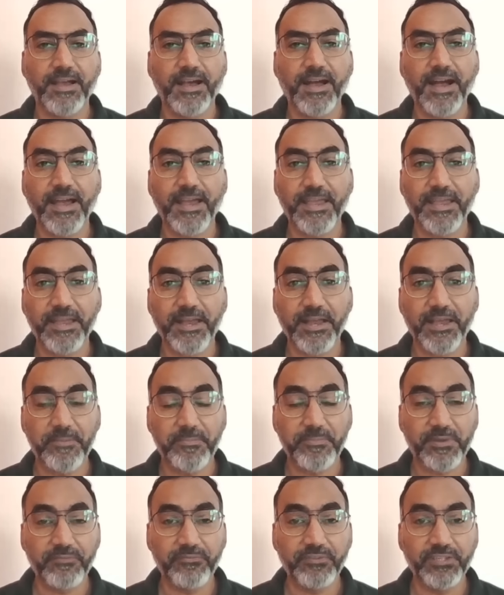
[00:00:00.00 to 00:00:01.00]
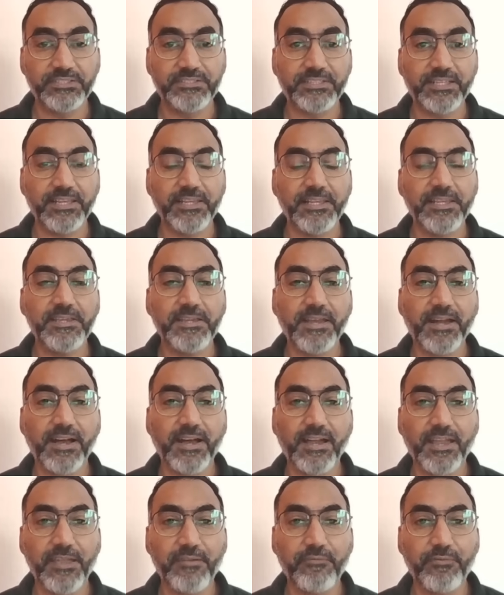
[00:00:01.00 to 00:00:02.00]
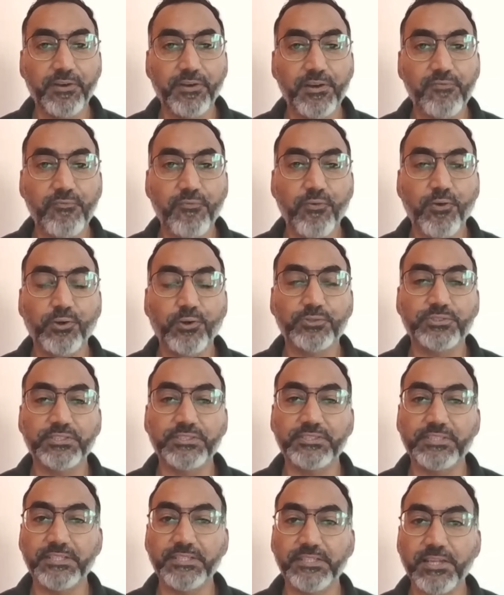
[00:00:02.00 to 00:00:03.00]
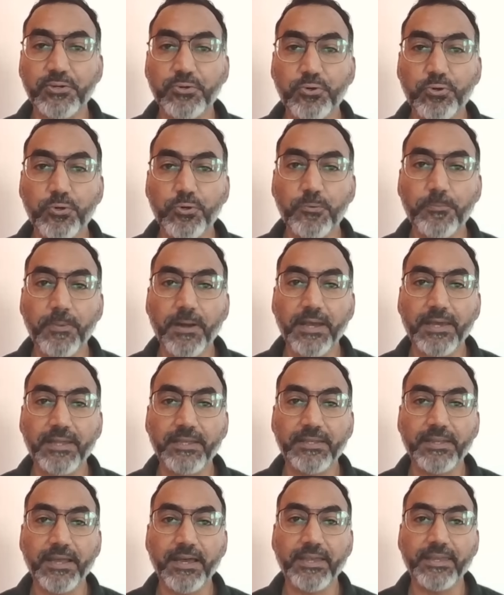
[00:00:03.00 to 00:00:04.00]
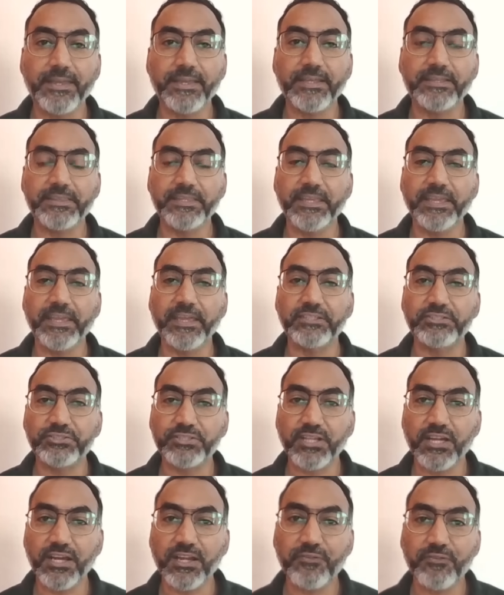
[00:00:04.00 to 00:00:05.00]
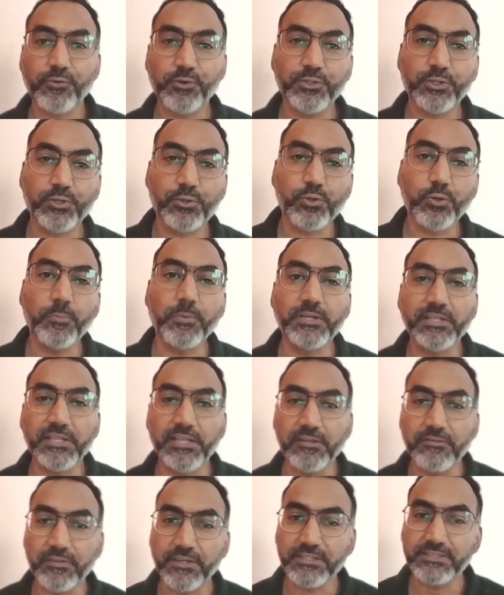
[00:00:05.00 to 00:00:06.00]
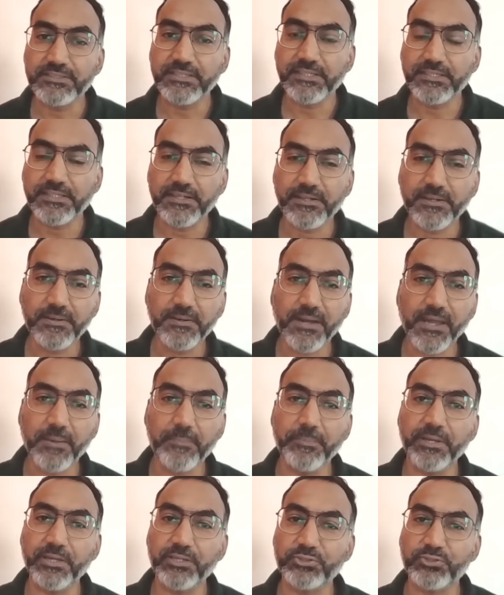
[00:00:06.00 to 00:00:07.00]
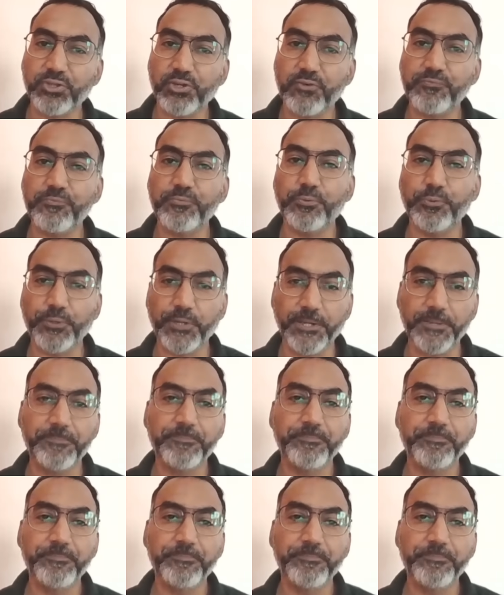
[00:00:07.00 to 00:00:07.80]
Hi, I am Ravish Saily. I work for Syngenta Group and I head the HR for the Global Delivery Center. I'm based out of Pune.